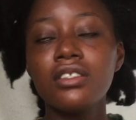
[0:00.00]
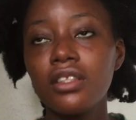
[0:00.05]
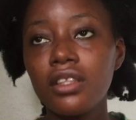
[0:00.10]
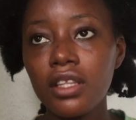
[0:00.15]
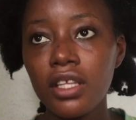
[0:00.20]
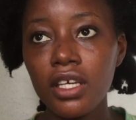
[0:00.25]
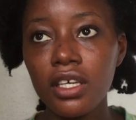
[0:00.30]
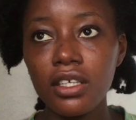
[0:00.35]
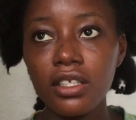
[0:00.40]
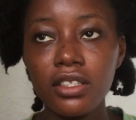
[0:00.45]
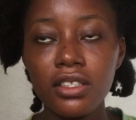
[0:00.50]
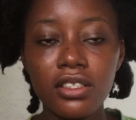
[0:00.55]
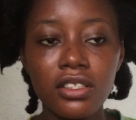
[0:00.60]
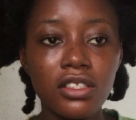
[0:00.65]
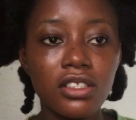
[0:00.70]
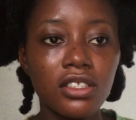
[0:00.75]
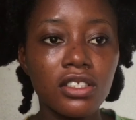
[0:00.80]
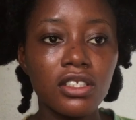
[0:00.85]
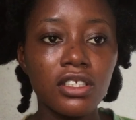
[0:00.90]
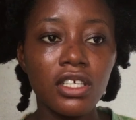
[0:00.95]
then
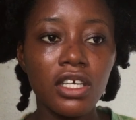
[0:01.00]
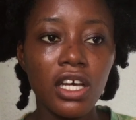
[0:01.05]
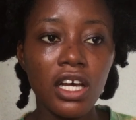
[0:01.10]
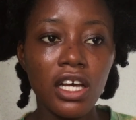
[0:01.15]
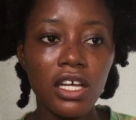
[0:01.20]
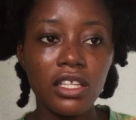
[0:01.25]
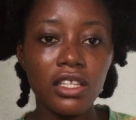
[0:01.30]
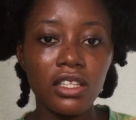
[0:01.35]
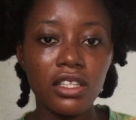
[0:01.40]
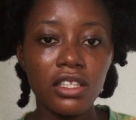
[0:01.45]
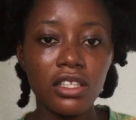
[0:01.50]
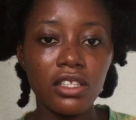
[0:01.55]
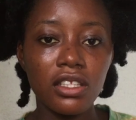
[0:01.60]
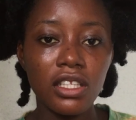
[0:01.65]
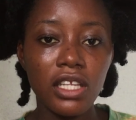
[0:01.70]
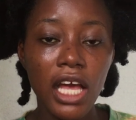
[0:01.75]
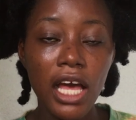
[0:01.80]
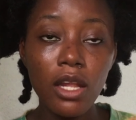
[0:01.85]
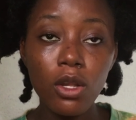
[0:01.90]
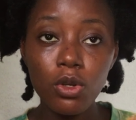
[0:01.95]

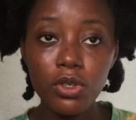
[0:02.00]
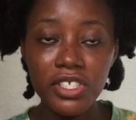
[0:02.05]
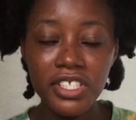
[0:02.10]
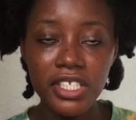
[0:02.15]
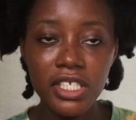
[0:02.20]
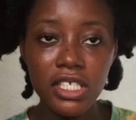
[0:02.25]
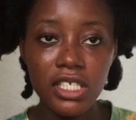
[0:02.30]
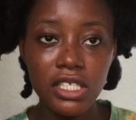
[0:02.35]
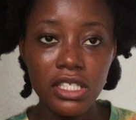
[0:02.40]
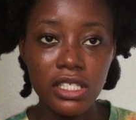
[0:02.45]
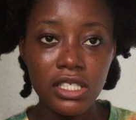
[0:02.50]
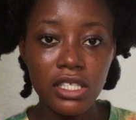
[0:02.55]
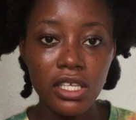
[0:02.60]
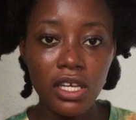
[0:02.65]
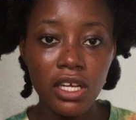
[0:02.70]
LOC is